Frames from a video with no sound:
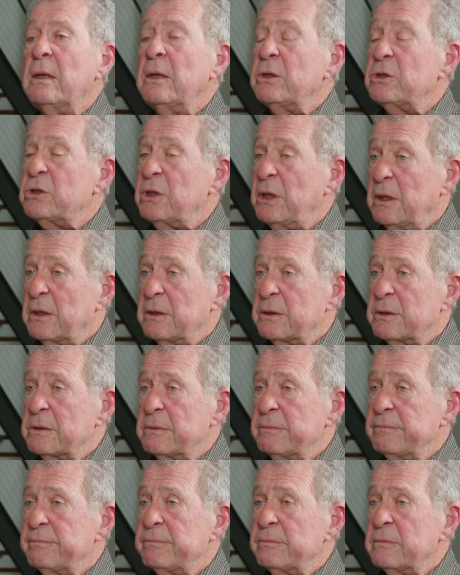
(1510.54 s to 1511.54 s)
She is.
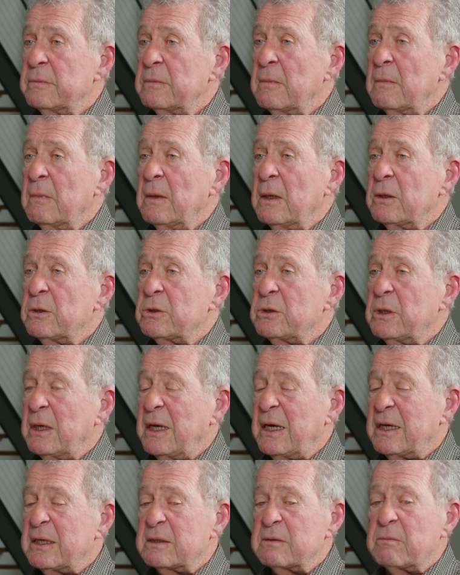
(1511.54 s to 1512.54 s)
She
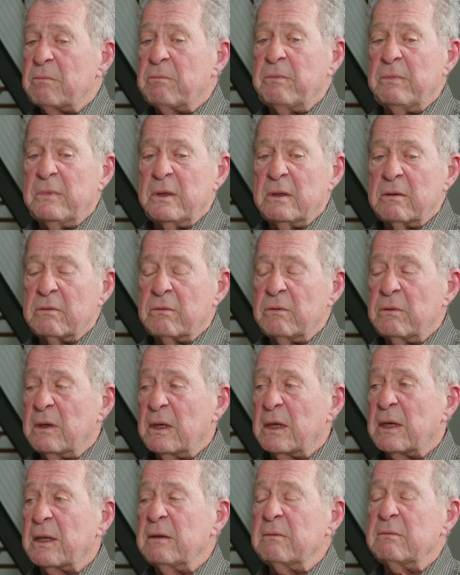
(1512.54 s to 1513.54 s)
has
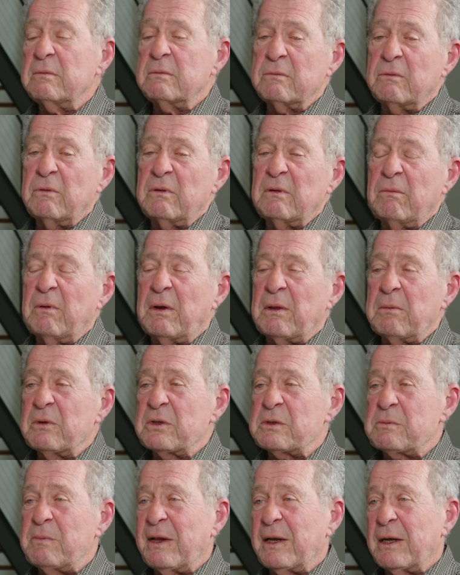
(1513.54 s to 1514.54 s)
really one of the
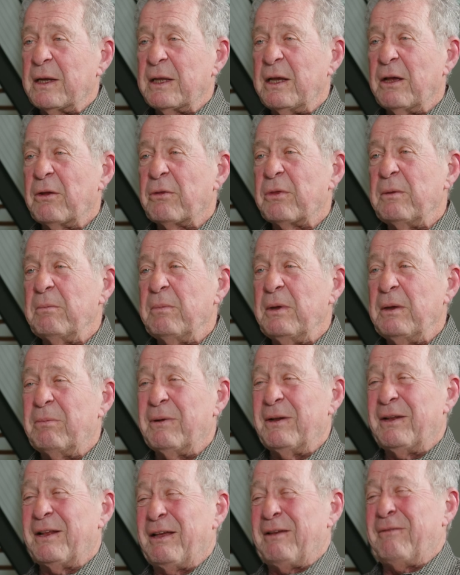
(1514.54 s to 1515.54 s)
most mentally healthy
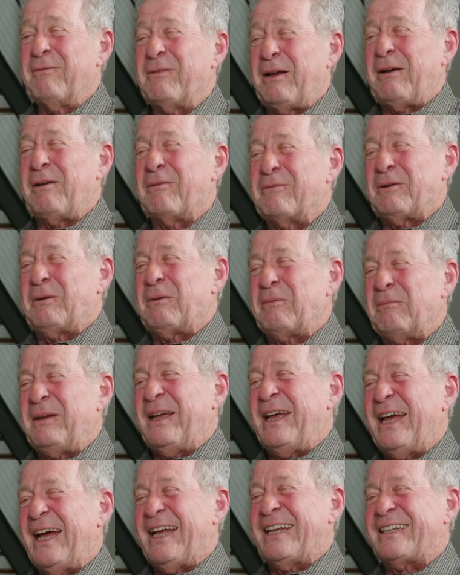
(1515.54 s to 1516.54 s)
people I've ever
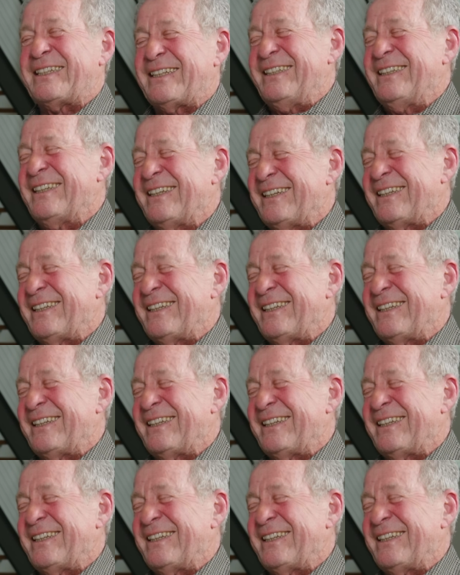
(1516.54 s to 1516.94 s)
met.